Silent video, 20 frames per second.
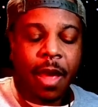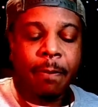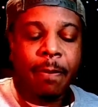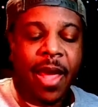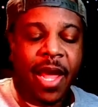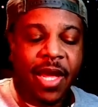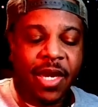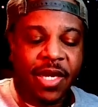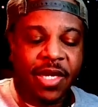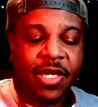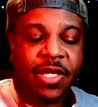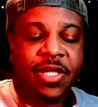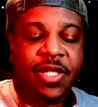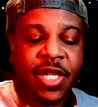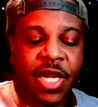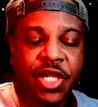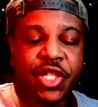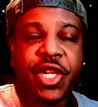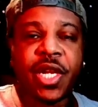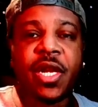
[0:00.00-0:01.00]
And making a
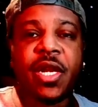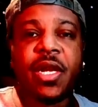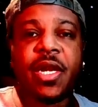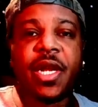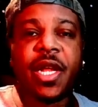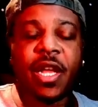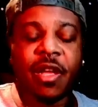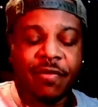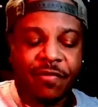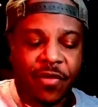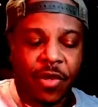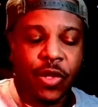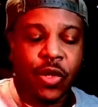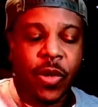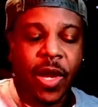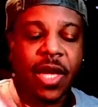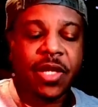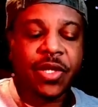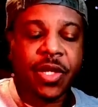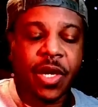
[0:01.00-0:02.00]
decision if
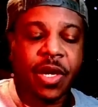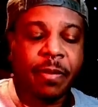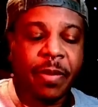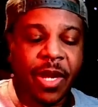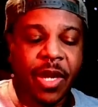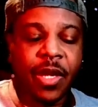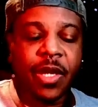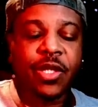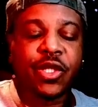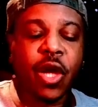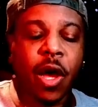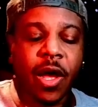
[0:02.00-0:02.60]
you guys are going to be